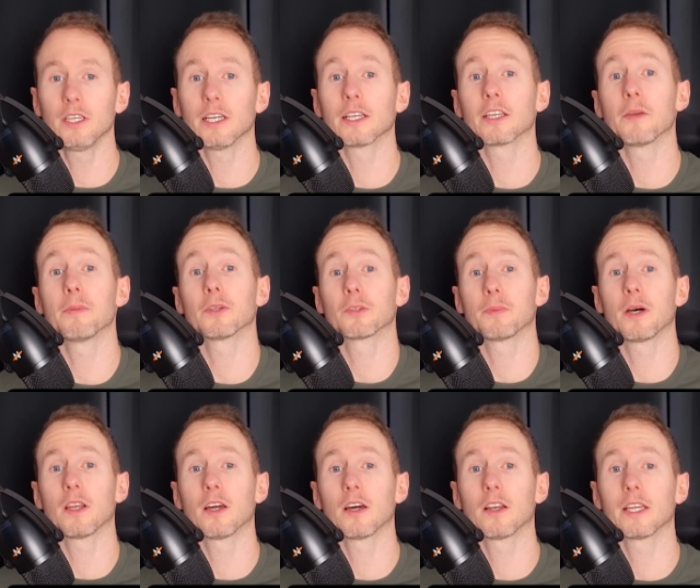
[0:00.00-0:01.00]
y anche posso
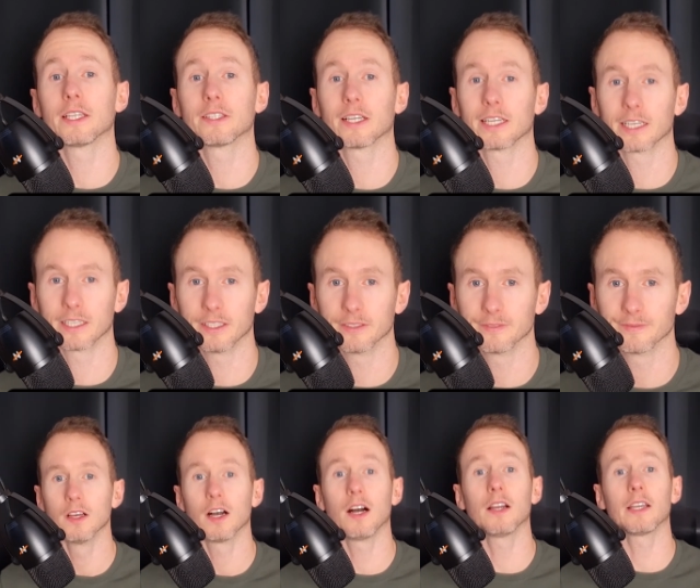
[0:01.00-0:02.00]
parlare italiano.
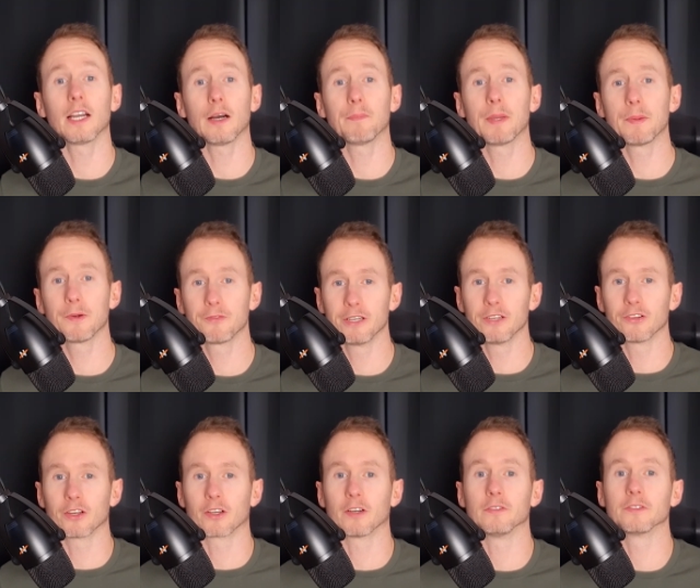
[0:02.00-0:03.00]
I help people reach a
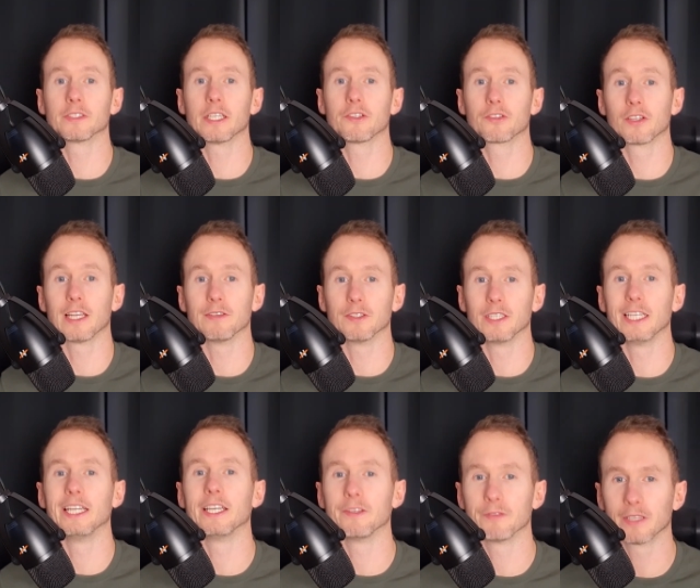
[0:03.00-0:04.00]
conversational level in a
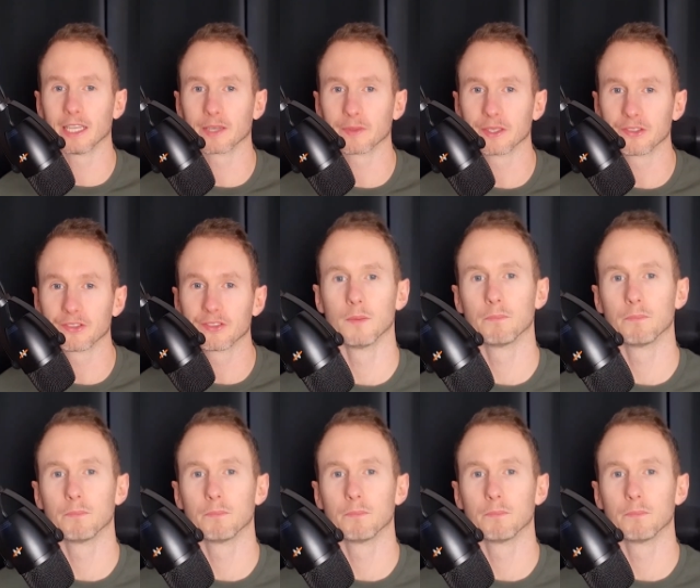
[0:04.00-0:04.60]
different language.